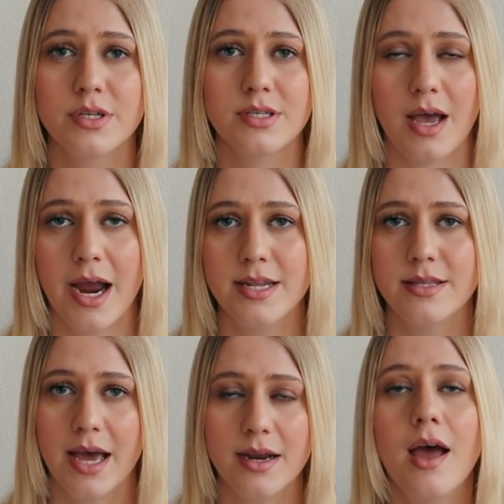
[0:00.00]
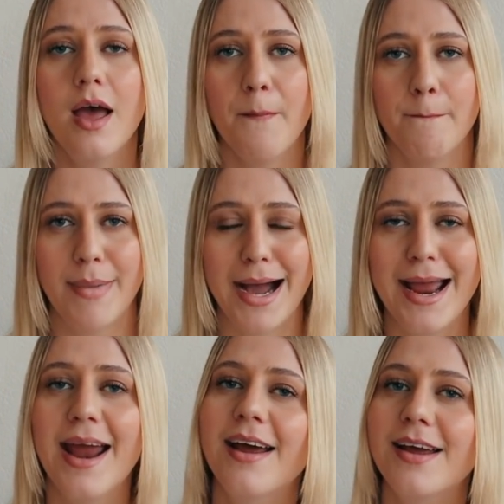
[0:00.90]
decide that
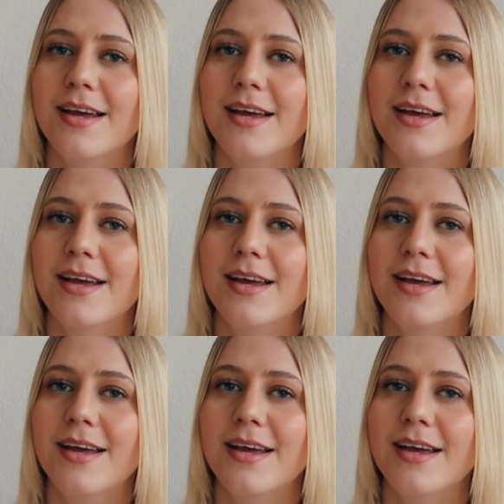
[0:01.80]
my